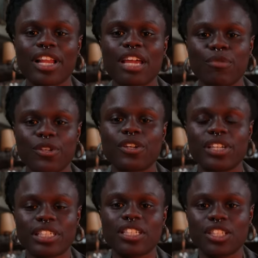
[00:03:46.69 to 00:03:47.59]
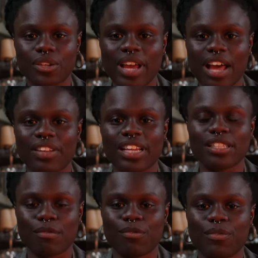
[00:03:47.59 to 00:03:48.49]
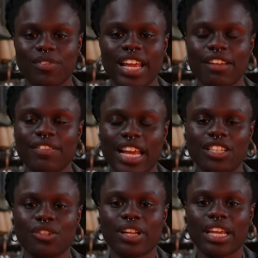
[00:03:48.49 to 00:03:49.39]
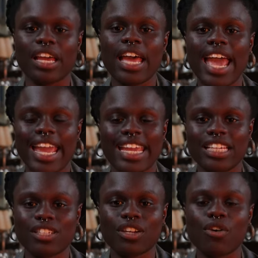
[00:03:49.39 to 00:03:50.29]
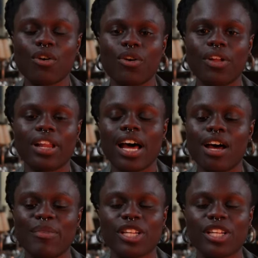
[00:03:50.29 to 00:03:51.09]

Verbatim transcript: like most colleges do have like some form of like financial like aid or um,